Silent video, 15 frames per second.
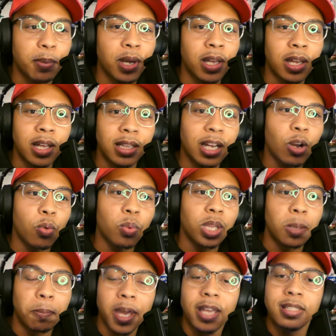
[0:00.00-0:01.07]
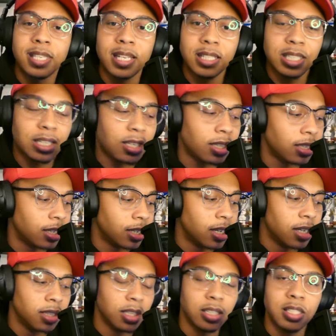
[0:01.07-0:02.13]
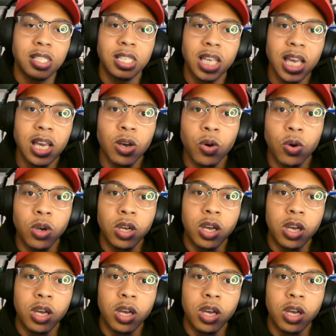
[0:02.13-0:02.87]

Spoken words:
but they don't really pay attention to the skill